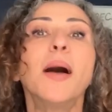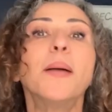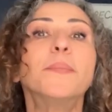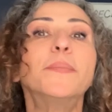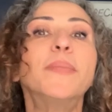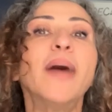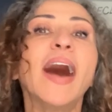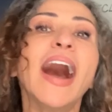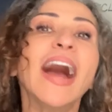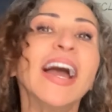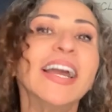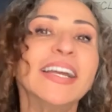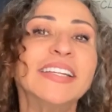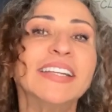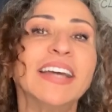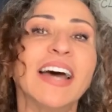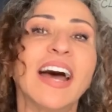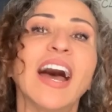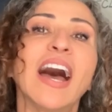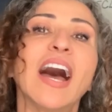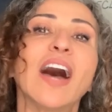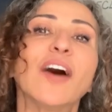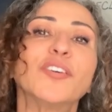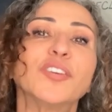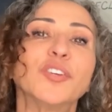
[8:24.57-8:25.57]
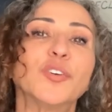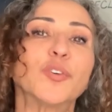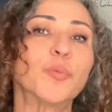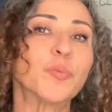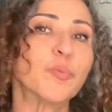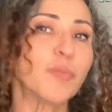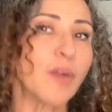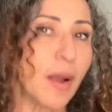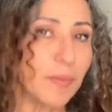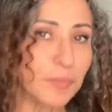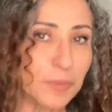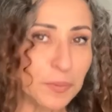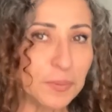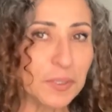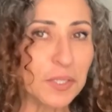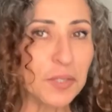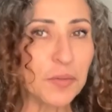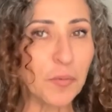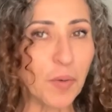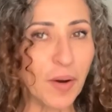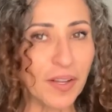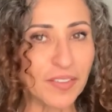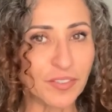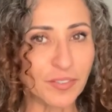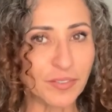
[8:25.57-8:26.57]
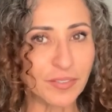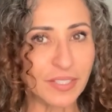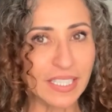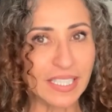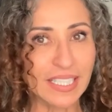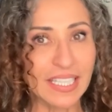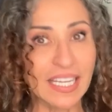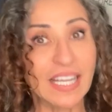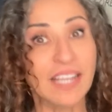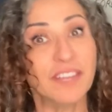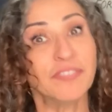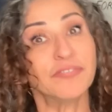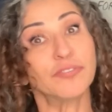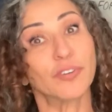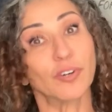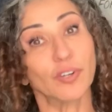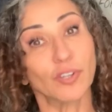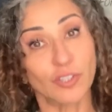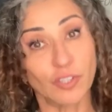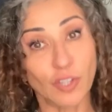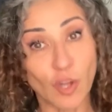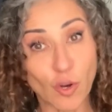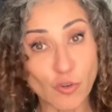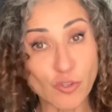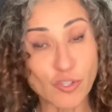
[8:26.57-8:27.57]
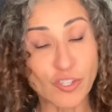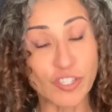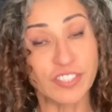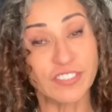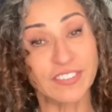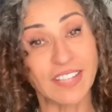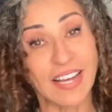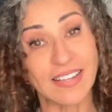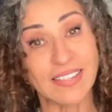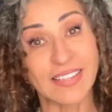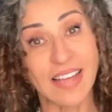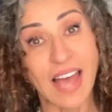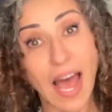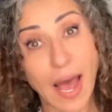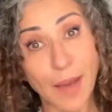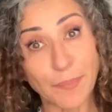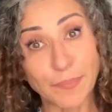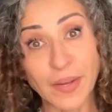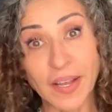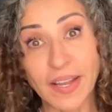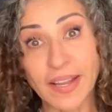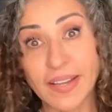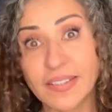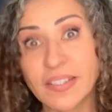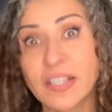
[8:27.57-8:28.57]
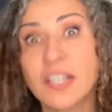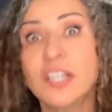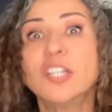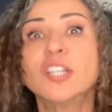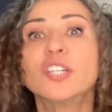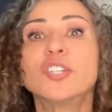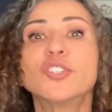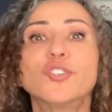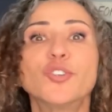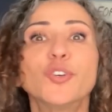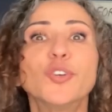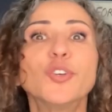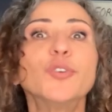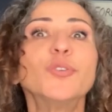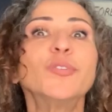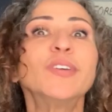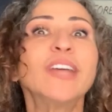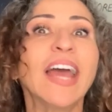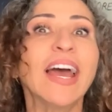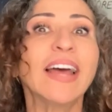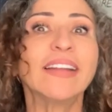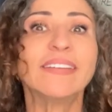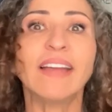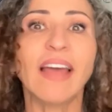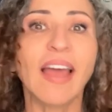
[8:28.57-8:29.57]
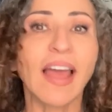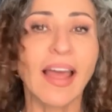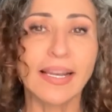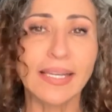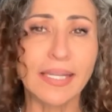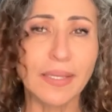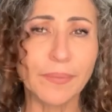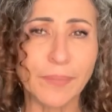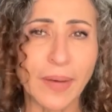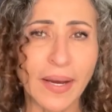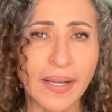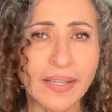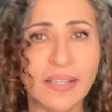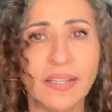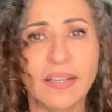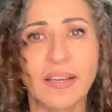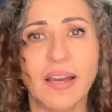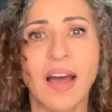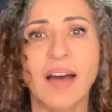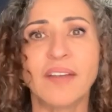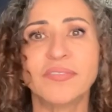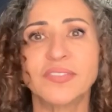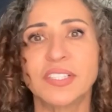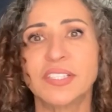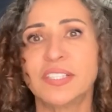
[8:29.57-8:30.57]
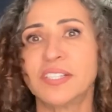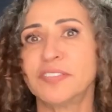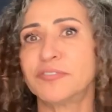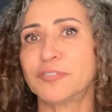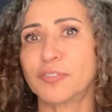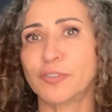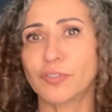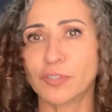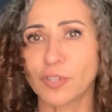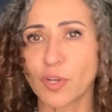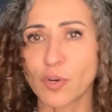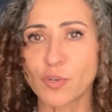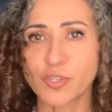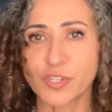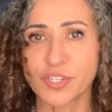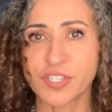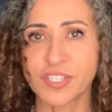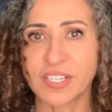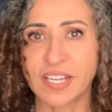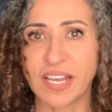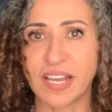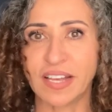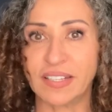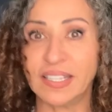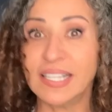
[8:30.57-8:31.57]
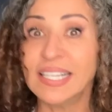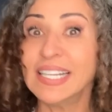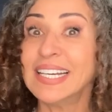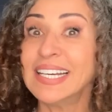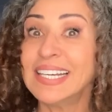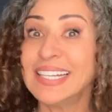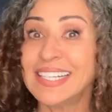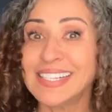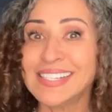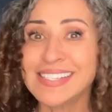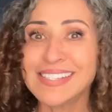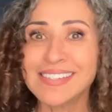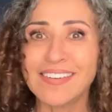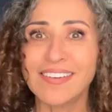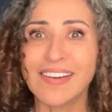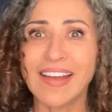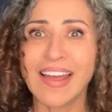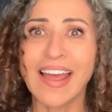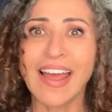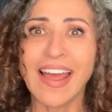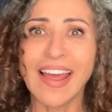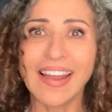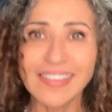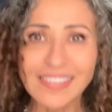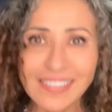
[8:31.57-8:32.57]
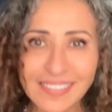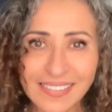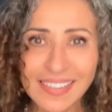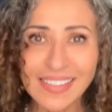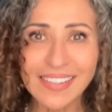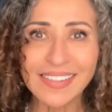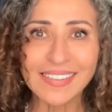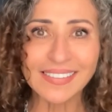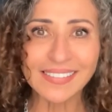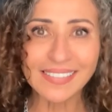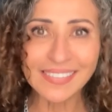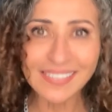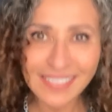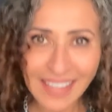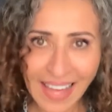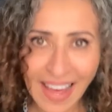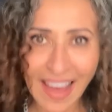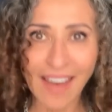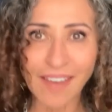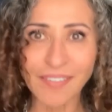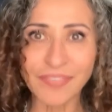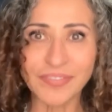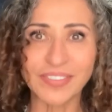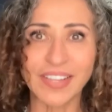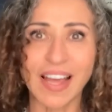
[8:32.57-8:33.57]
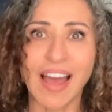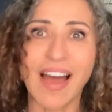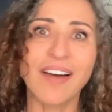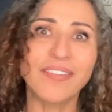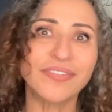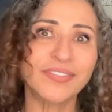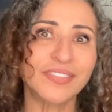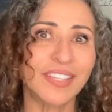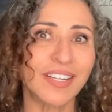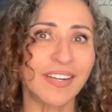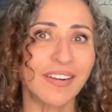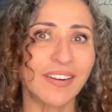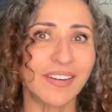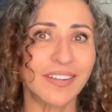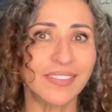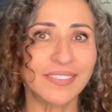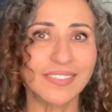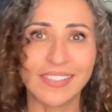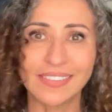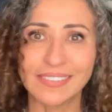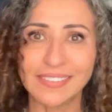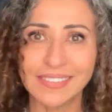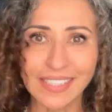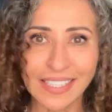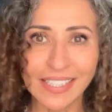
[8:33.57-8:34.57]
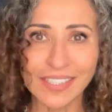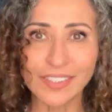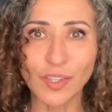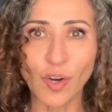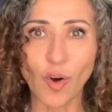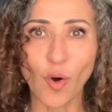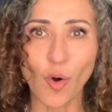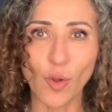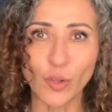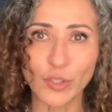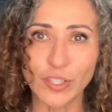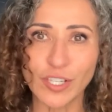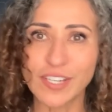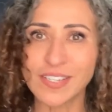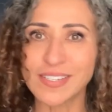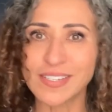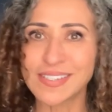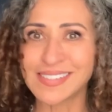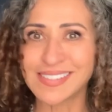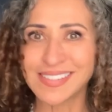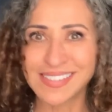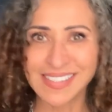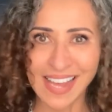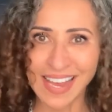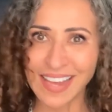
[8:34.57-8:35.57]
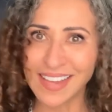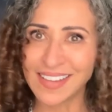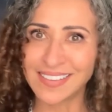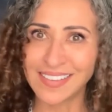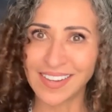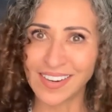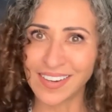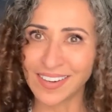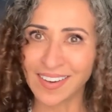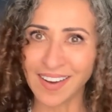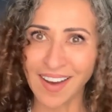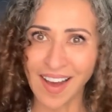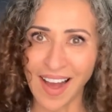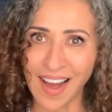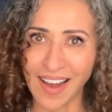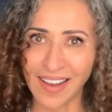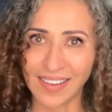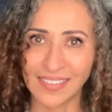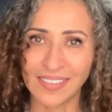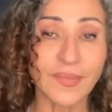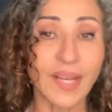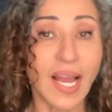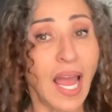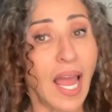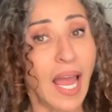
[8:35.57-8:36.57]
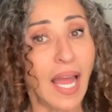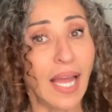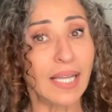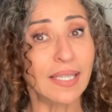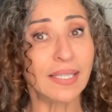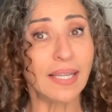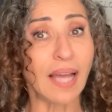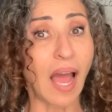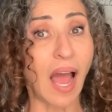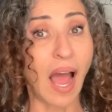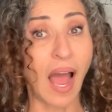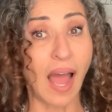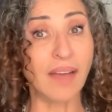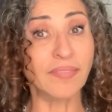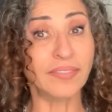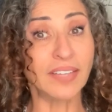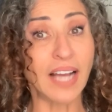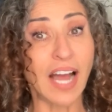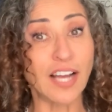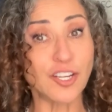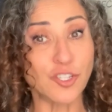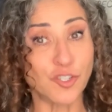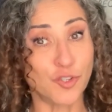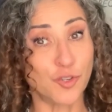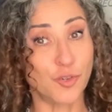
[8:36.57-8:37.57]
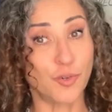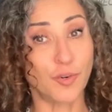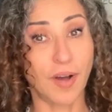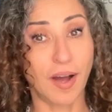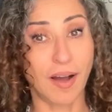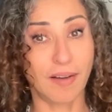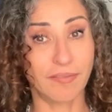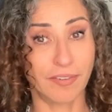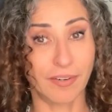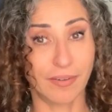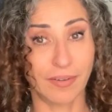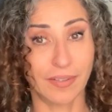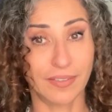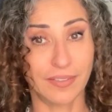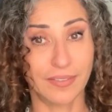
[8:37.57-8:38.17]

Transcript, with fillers: By now, you're probably wondering, if foreclosure does happen, do you get any money after the foreclosure sale? Is there anything left after the lien holders take their cut? And I've got you covered.